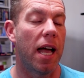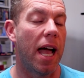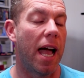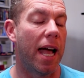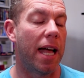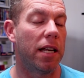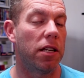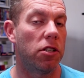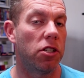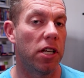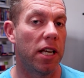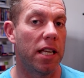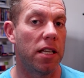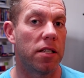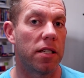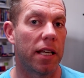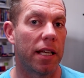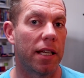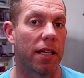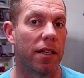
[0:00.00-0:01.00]
and
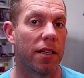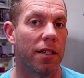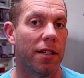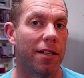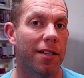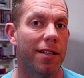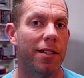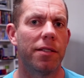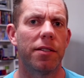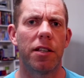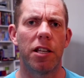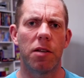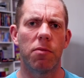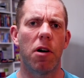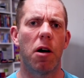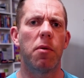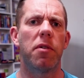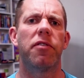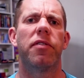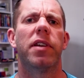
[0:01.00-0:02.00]
G-Sync. Now you
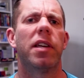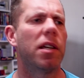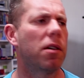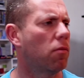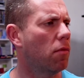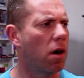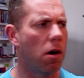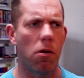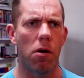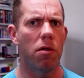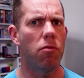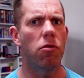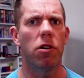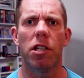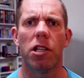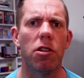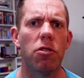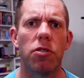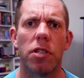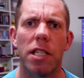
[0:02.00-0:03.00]
might be thinking, well, what
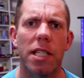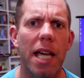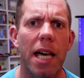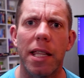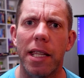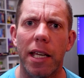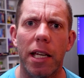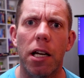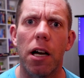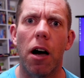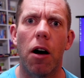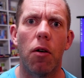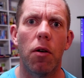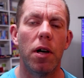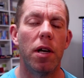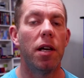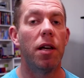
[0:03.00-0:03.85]
use is that then, Carl?